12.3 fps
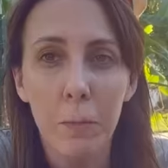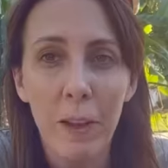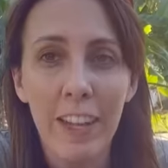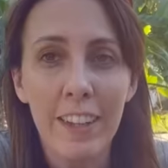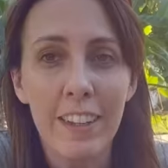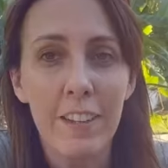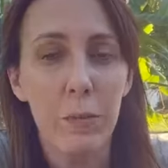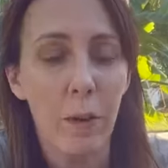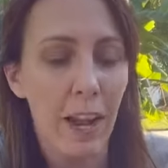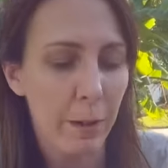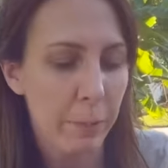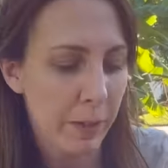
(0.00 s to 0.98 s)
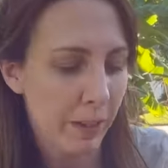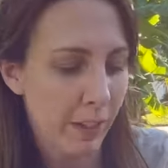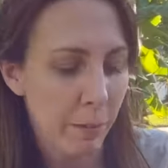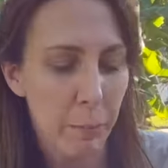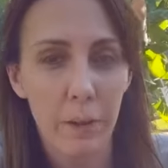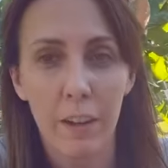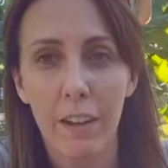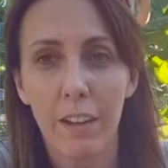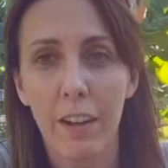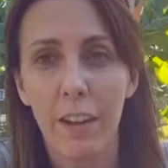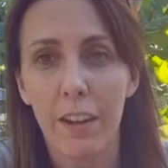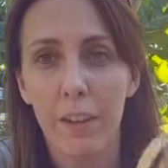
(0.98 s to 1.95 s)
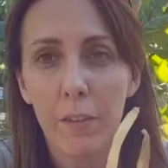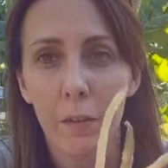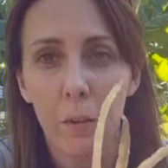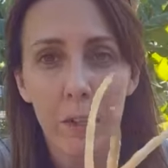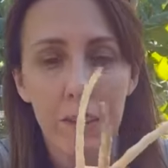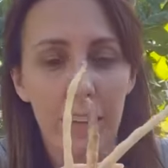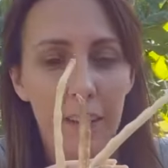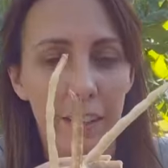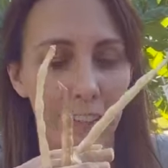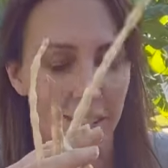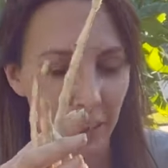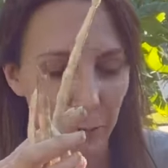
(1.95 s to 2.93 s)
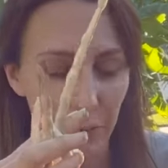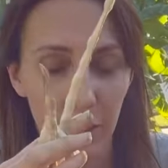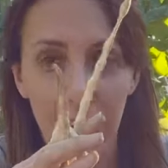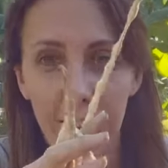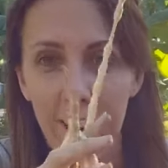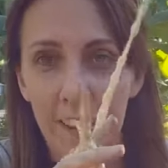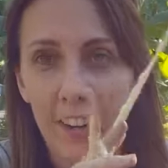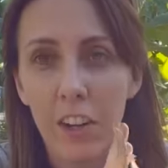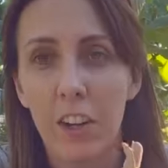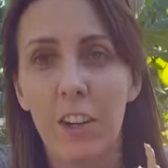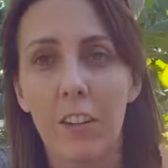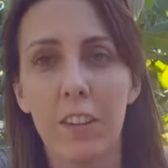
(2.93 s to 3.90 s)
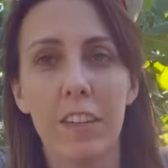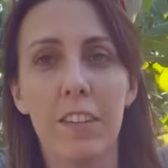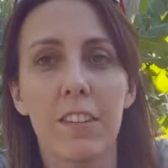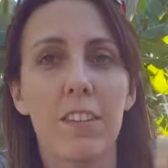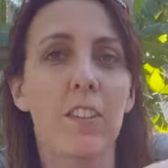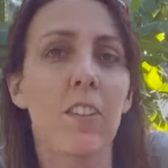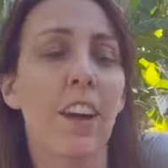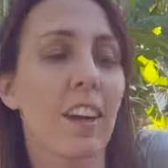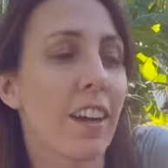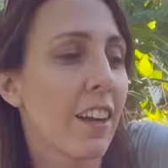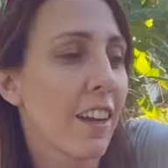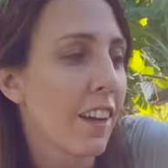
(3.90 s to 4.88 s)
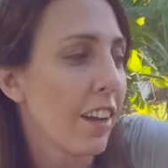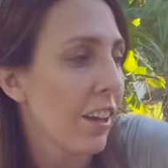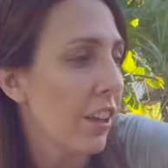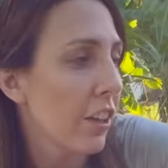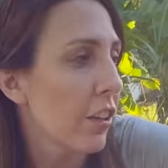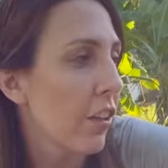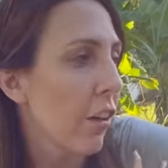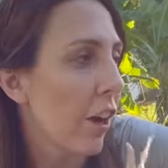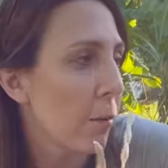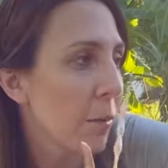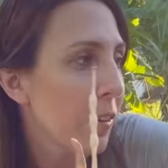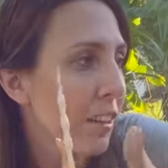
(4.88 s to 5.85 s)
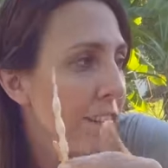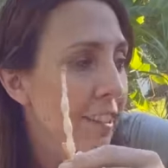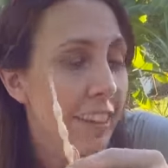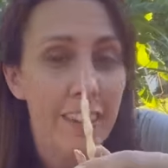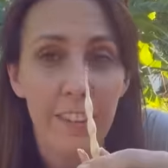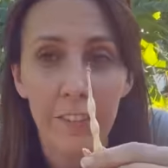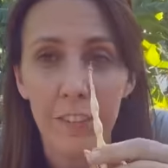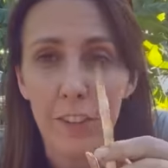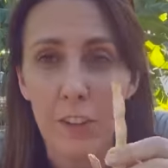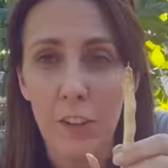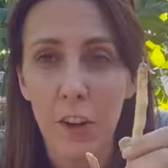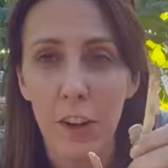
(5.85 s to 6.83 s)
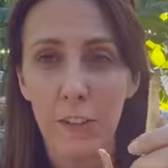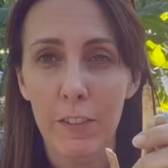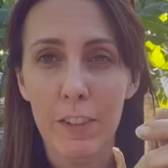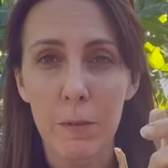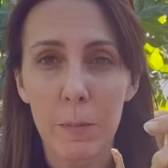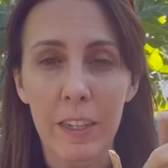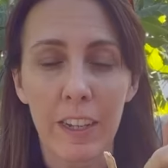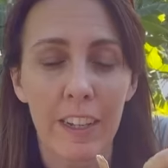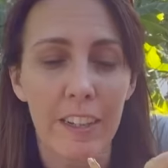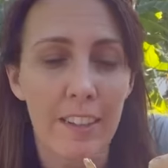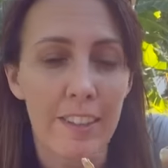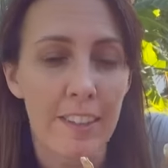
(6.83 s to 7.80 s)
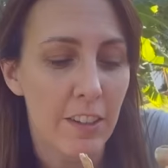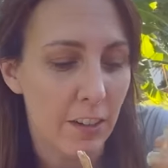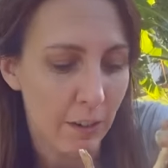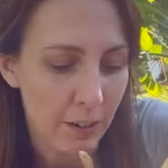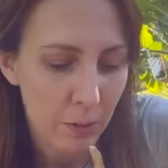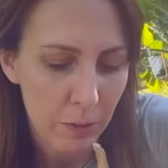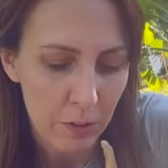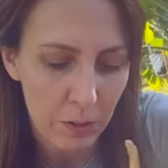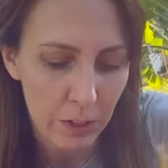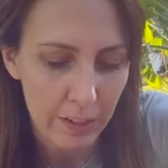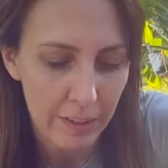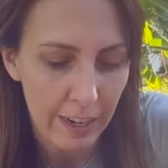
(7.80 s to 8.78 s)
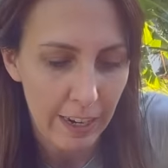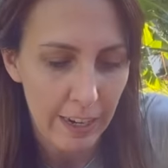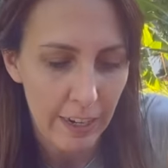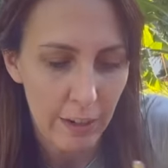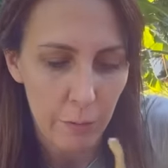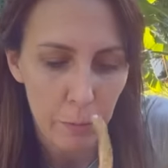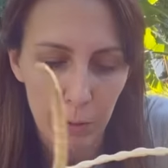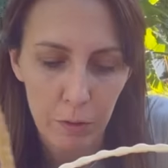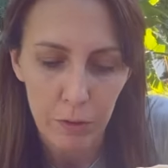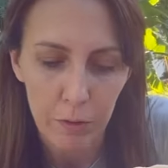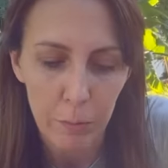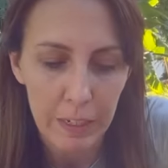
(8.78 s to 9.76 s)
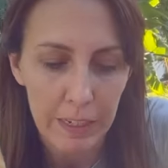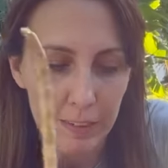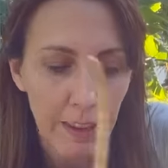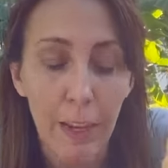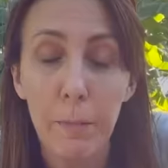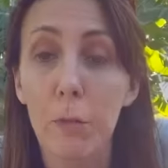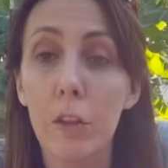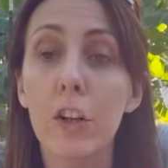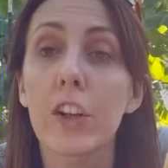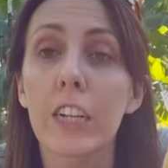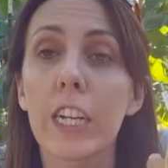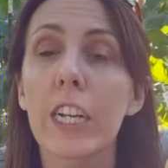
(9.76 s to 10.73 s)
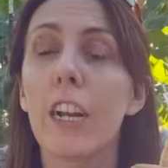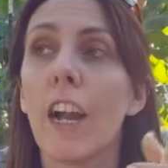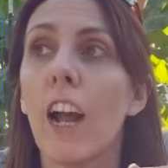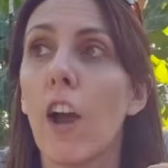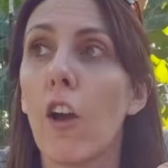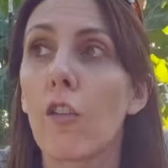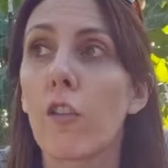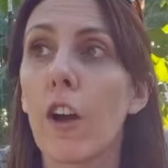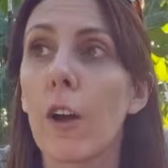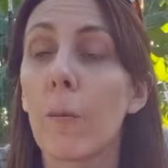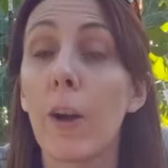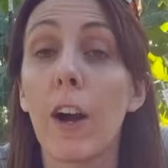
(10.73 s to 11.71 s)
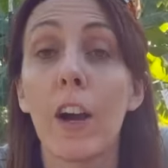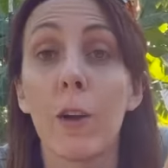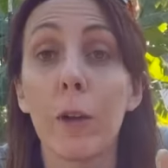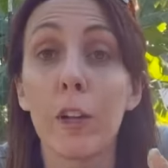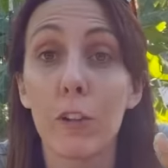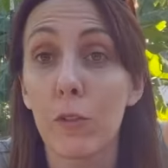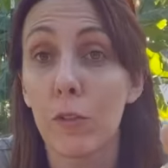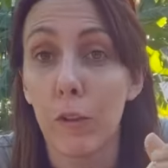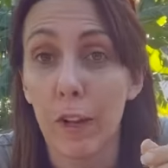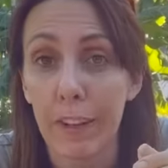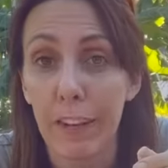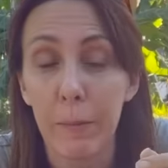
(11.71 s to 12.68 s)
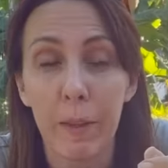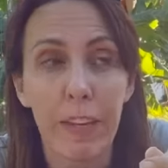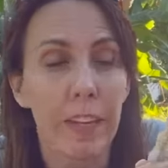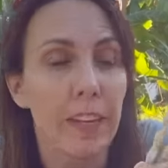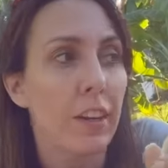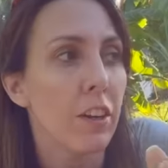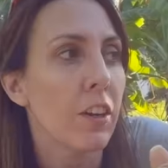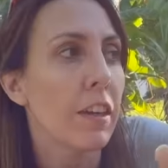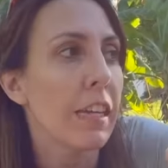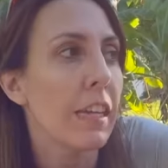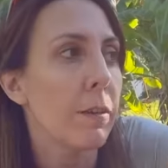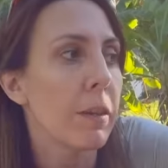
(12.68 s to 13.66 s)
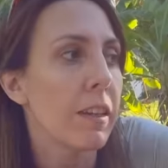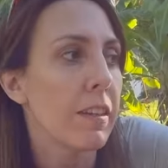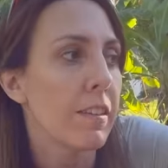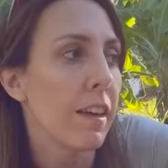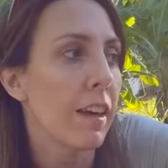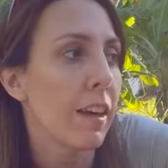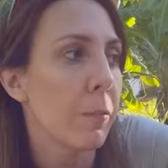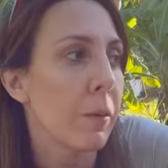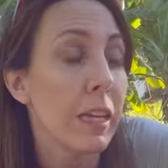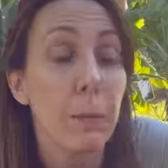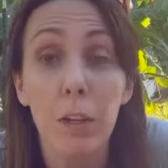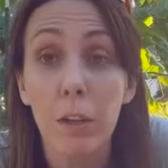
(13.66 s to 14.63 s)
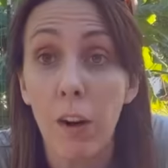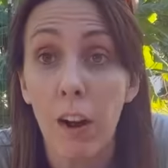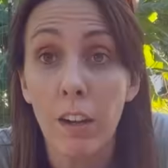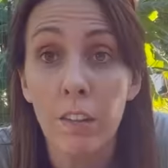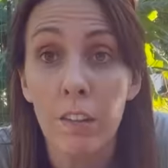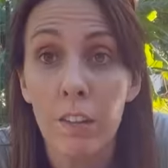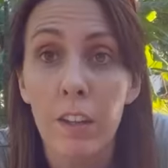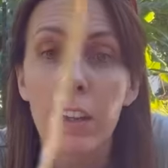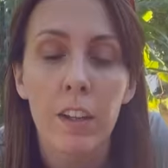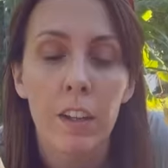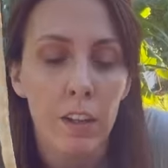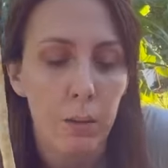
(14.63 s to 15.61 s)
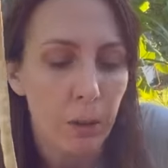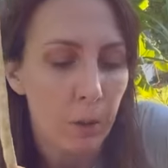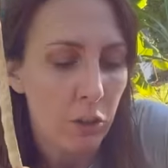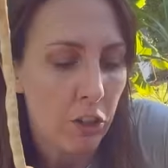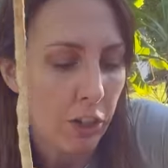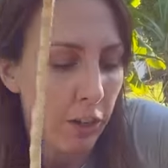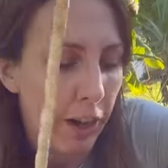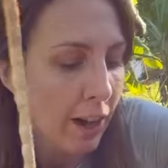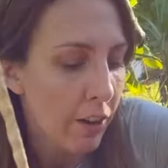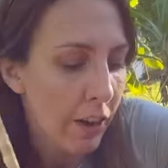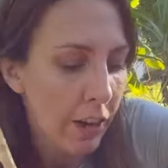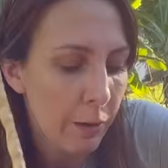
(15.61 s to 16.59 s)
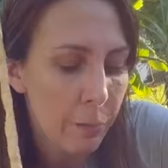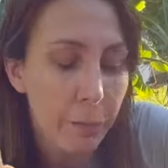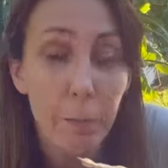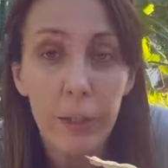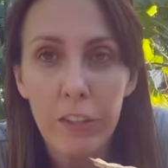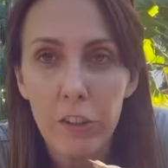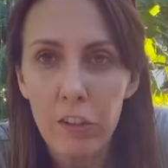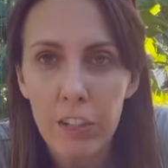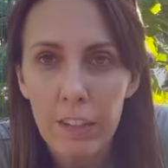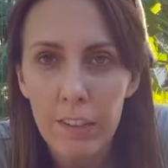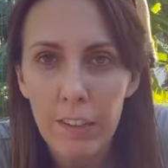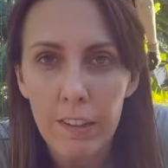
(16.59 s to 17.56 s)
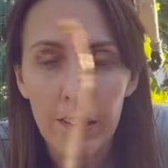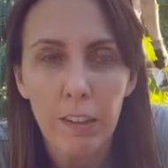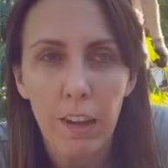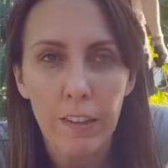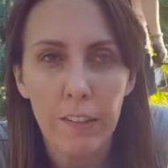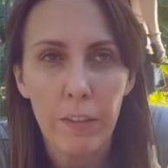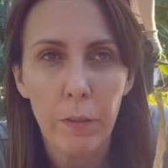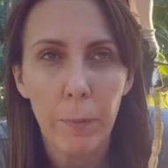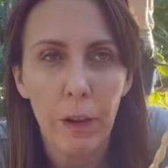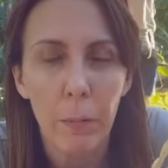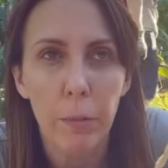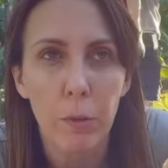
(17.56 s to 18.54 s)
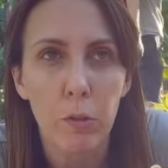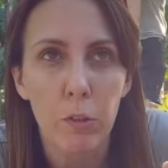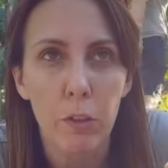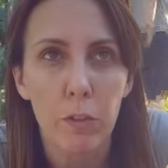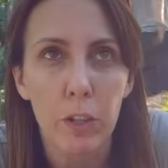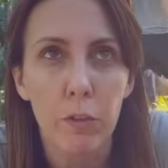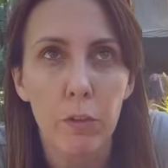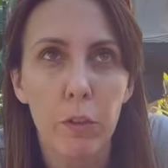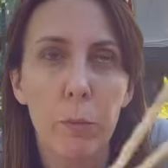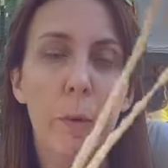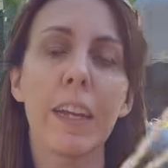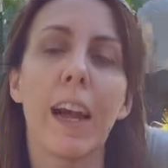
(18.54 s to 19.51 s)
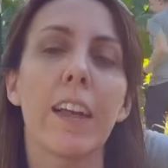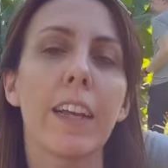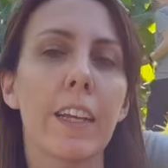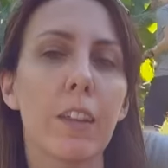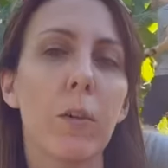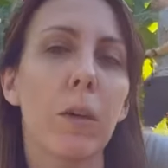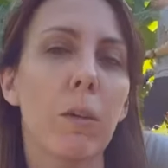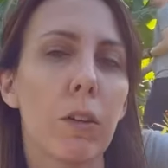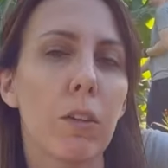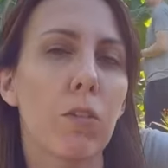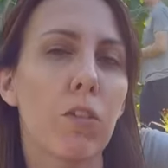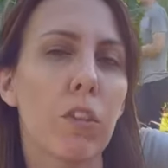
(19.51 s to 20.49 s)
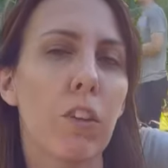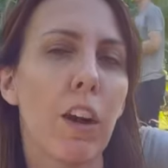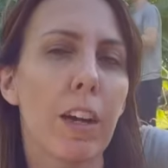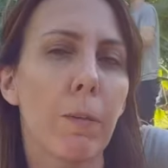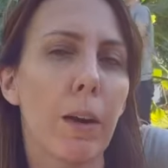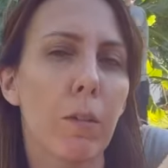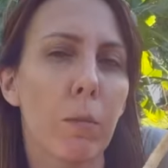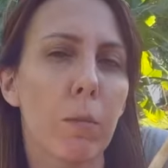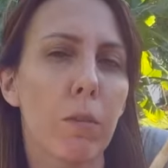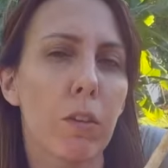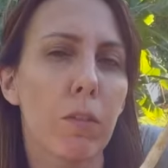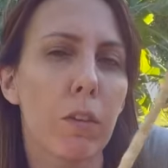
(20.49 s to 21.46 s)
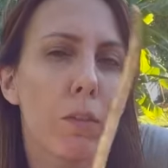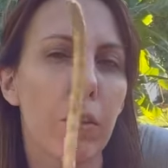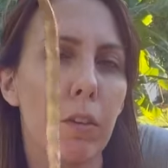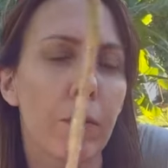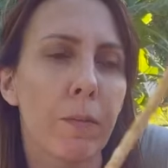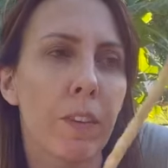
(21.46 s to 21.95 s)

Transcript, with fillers: Ben is wrapping up a lot of what we did and now we've got all these to shuck. You know, I'm really excited for this harvest because, you know, it's always good to have preserved beans. I'm learning from um, a new friend I made. Her name is um, Amy Cross. You might want to check her out um, because she does a lot of stuff about preserving food, but not like the way we usually talk about with preserving food.